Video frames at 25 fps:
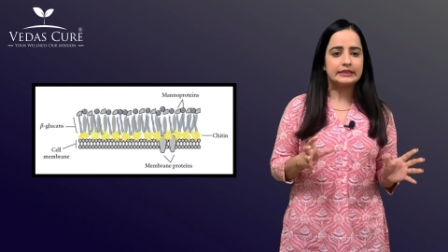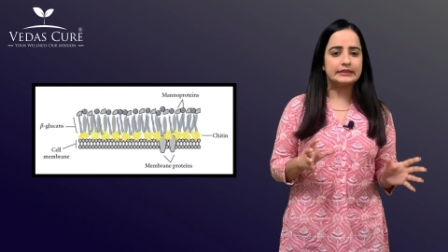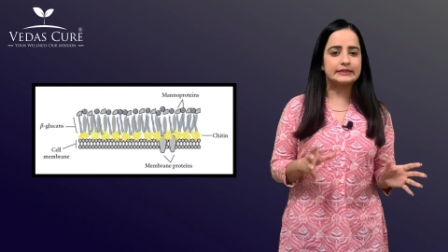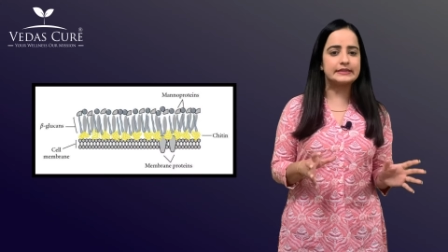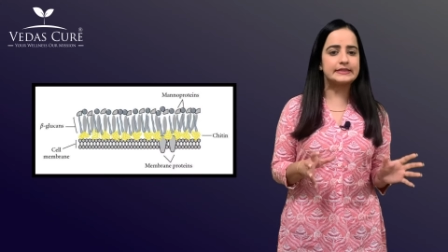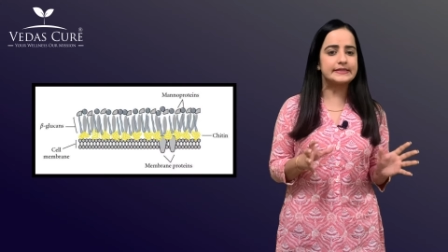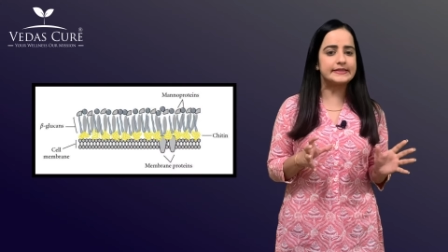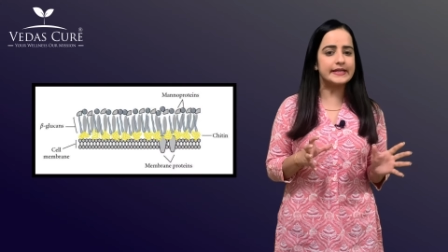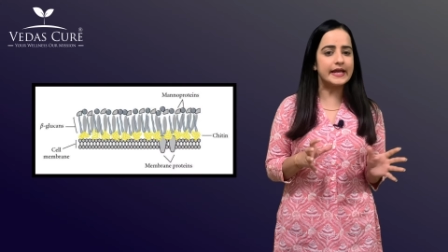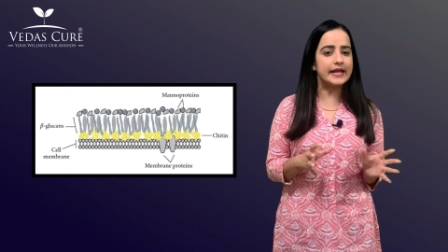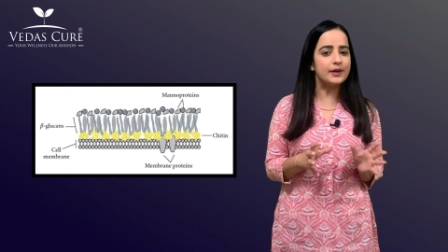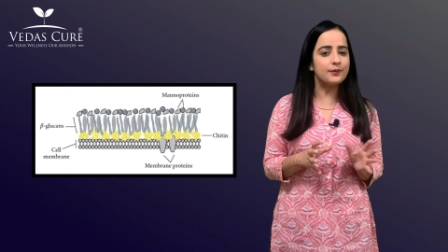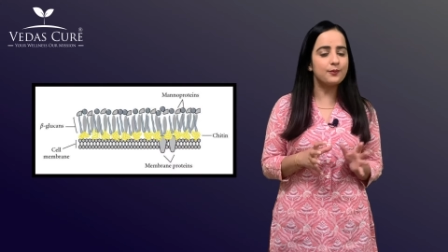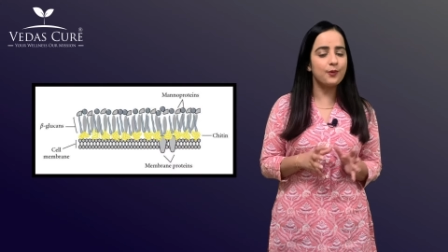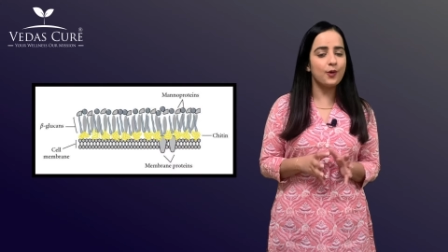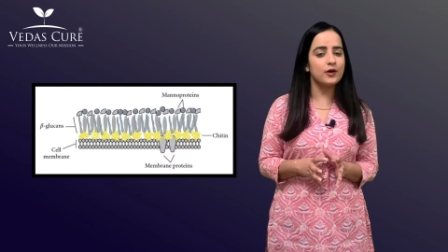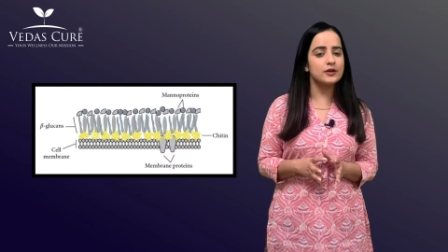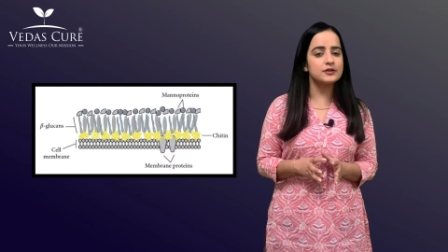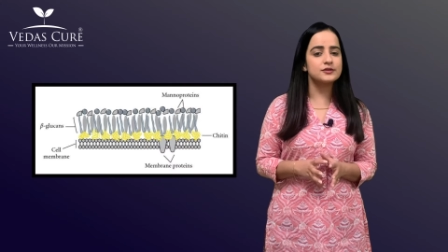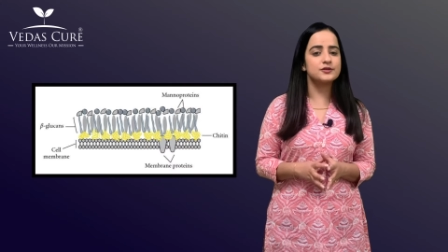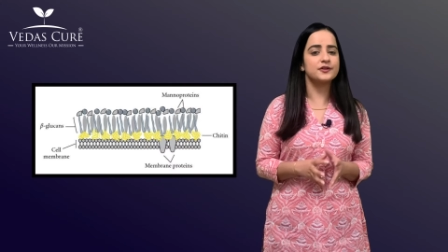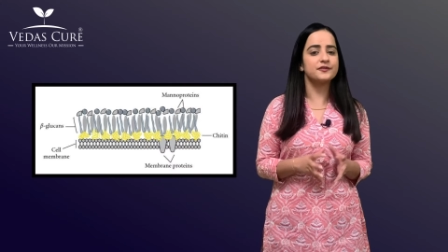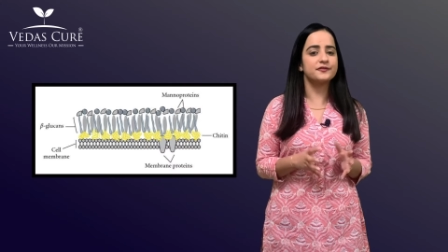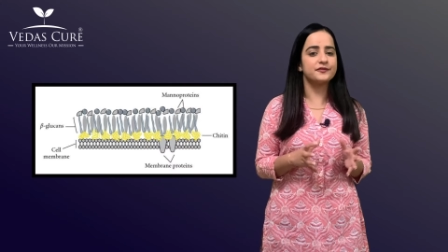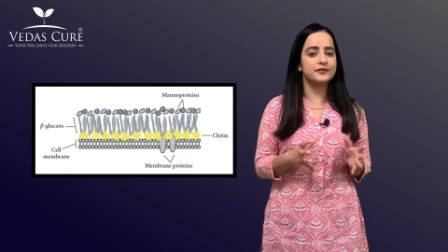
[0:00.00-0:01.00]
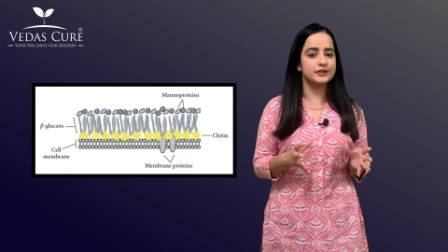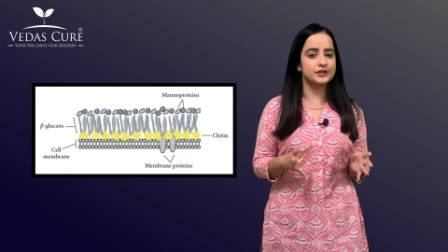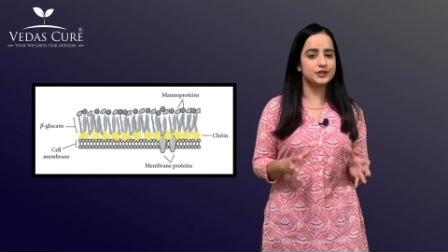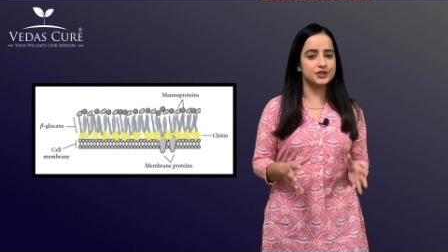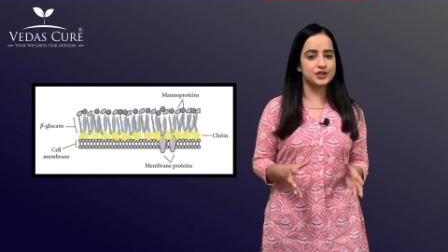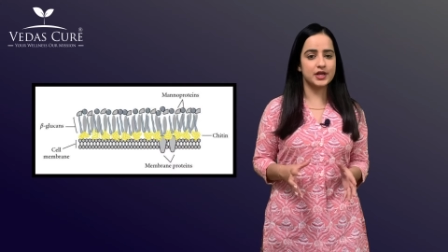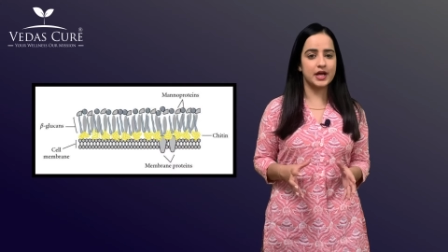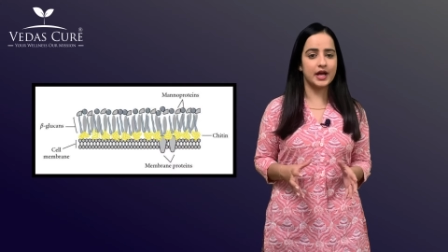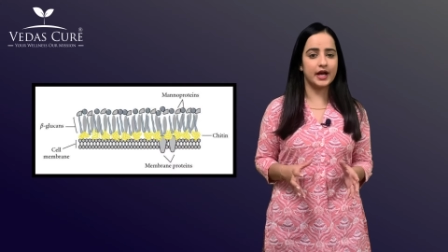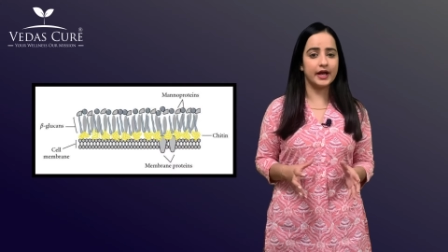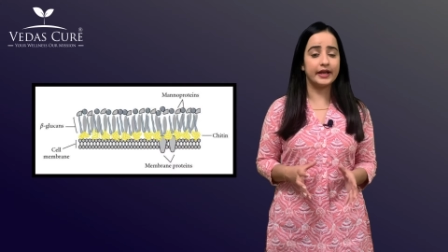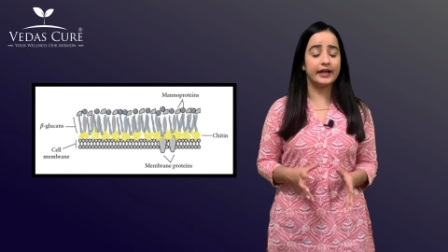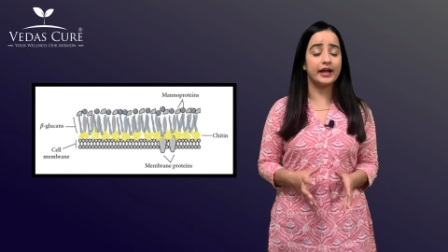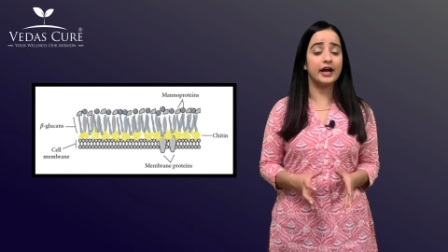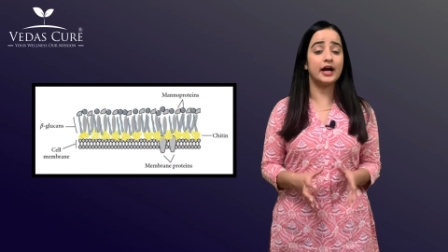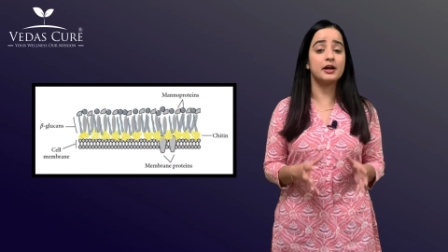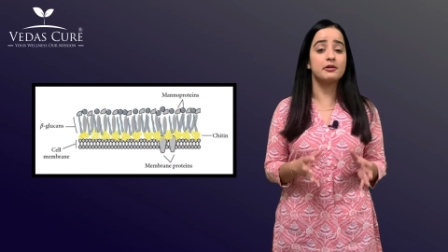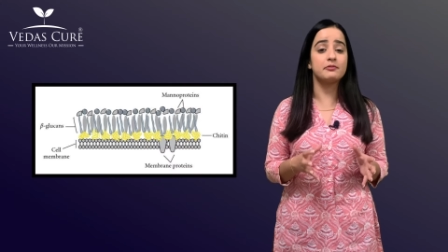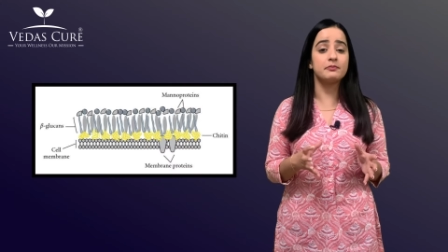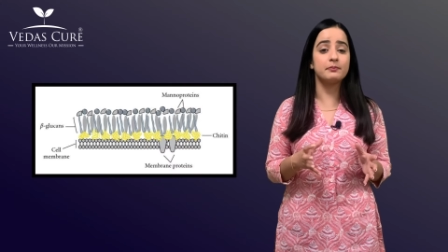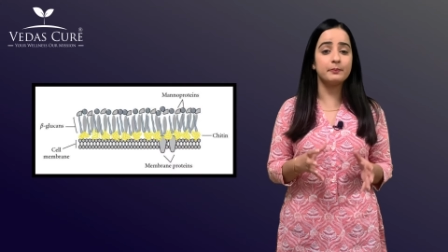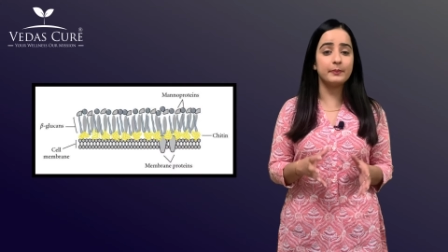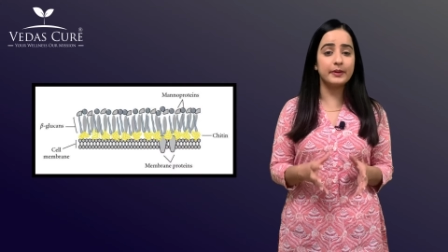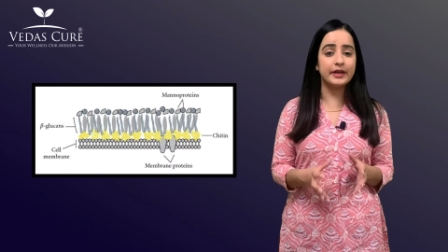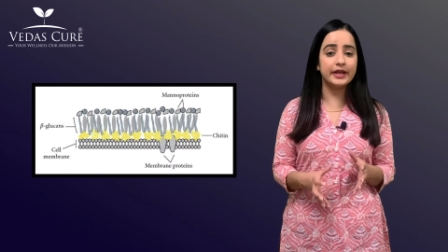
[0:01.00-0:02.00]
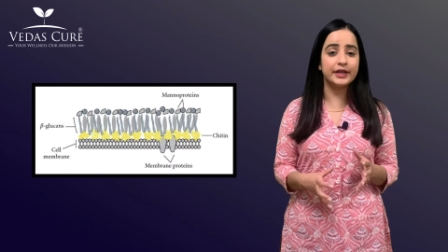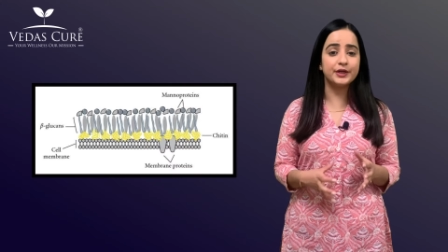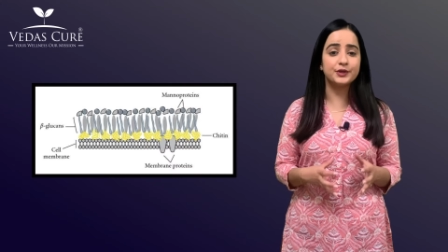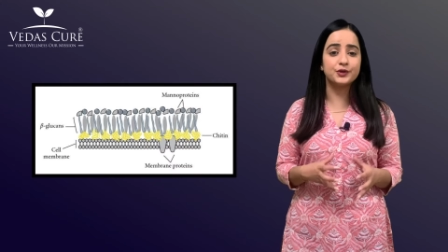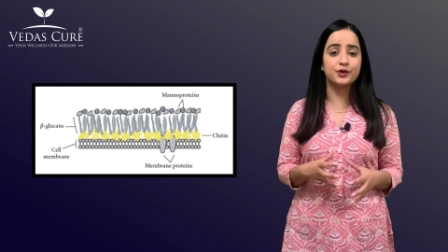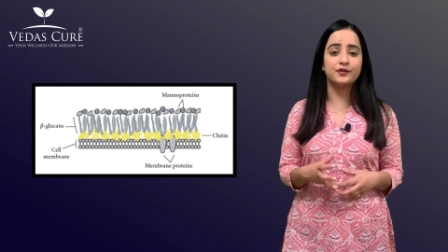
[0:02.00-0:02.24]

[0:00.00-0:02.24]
The cell walls of fungi are made